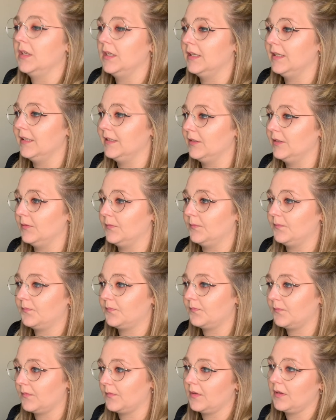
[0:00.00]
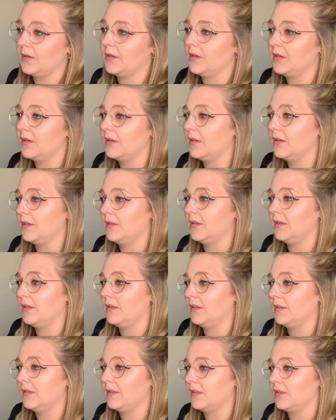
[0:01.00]
I know.
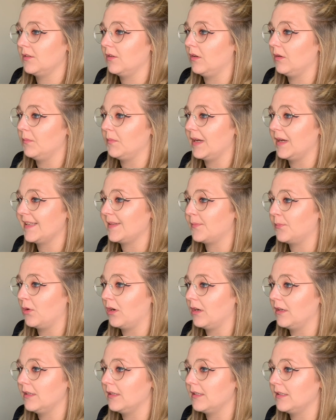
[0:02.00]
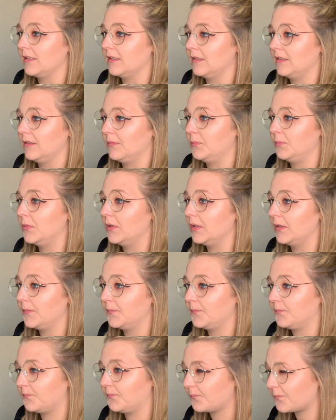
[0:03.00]
It's not the best brand, is it? But
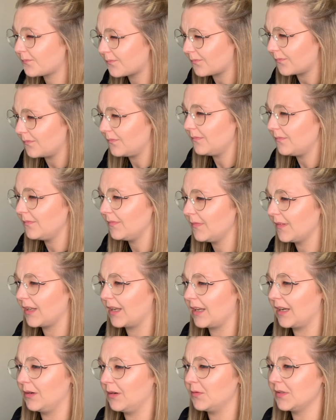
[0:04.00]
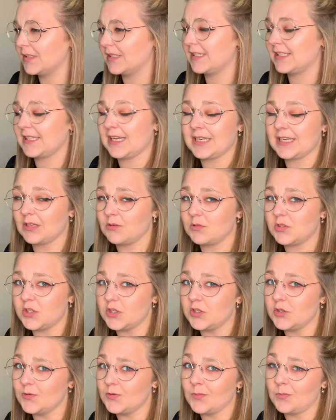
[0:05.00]
I wasn't set out to
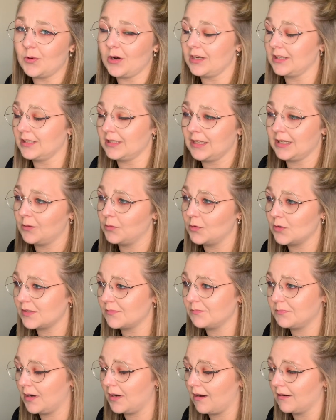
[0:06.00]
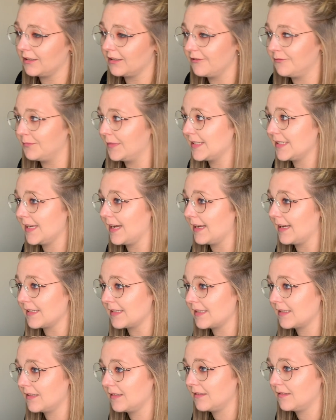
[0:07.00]
do a brand. That wasn't part of my
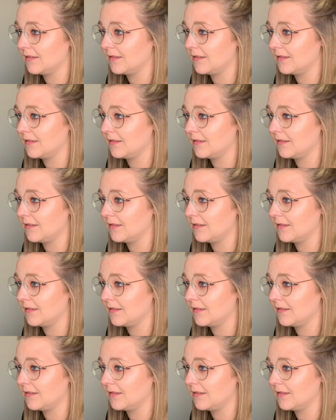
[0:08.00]
task.